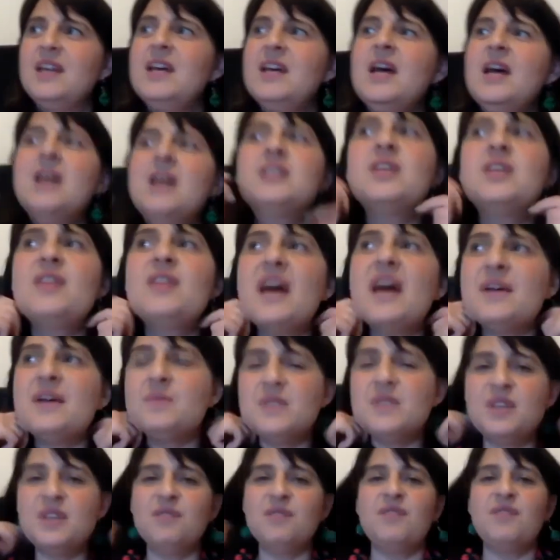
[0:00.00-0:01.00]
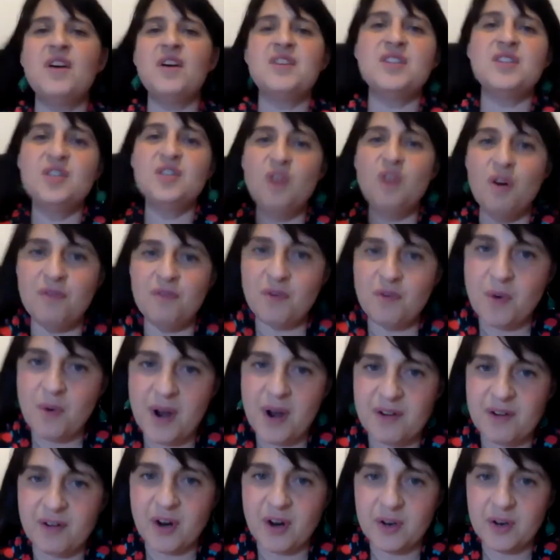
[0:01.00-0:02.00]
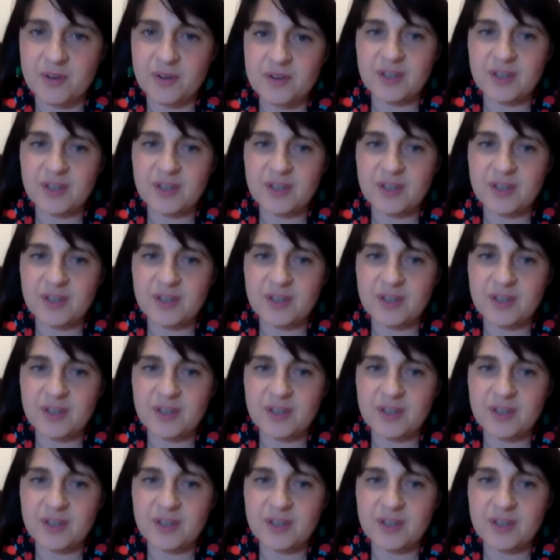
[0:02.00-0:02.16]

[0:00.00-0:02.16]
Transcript: So that was the first novel I wrote.